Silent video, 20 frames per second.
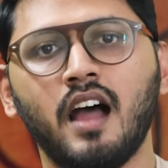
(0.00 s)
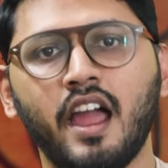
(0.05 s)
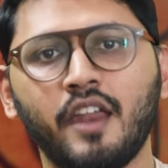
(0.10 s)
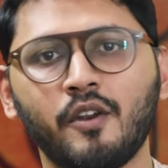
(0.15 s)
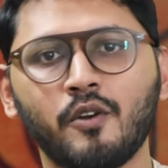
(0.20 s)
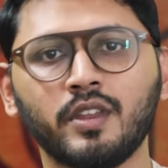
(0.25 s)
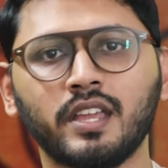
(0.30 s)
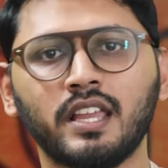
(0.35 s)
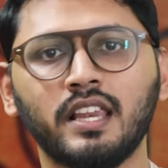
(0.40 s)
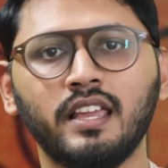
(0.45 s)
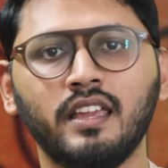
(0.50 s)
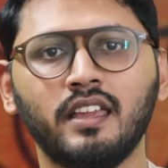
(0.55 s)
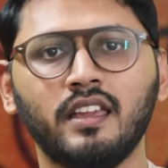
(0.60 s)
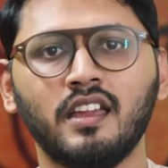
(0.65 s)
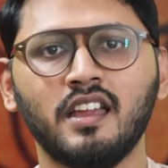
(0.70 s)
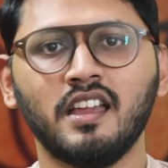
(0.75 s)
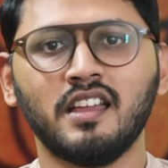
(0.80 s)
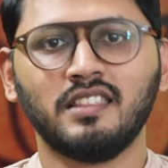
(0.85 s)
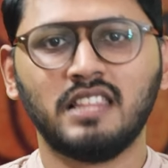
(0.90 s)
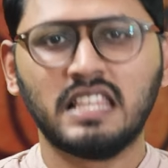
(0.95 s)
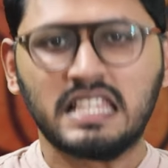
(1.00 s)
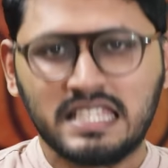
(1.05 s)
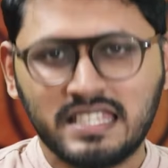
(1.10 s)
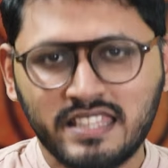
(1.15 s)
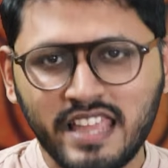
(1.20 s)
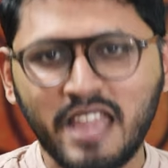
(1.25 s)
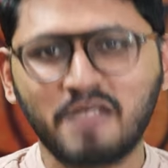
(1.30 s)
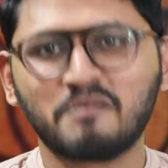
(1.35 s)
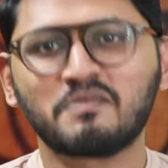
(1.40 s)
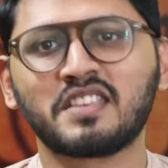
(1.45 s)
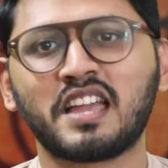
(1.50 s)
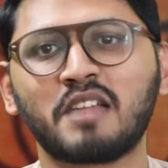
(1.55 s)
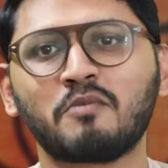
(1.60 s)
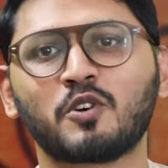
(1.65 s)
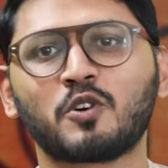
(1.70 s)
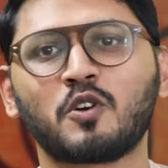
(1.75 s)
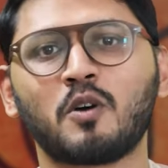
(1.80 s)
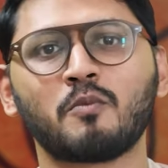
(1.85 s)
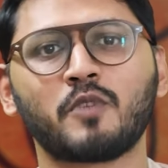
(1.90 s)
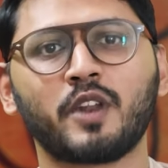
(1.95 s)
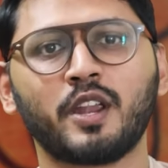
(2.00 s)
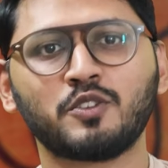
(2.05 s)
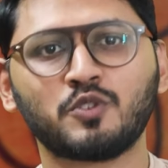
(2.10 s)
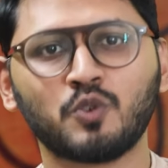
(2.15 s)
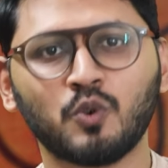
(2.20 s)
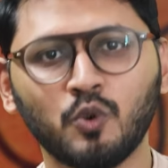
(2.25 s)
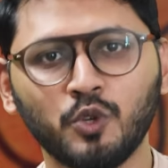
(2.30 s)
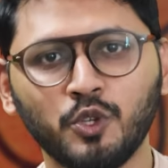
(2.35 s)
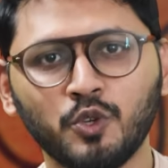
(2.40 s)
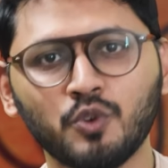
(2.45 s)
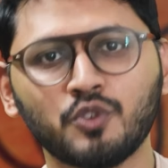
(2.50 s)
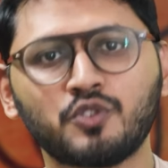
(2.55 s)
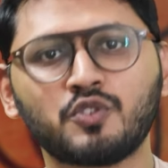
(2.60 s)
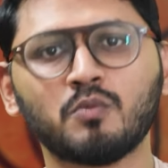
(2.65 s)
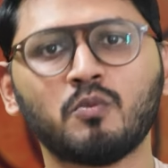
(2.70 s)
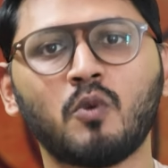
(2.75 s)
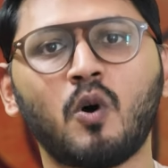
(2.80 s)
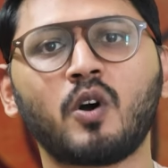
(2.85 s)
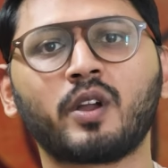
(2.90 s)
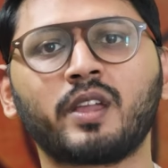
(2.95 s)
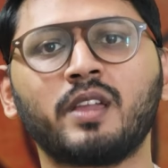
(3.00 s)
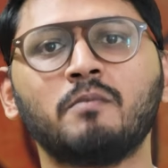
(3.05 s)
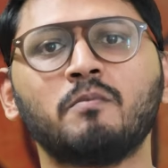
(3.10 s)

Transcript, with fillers: Ironically, these same cyber comrades who used to mock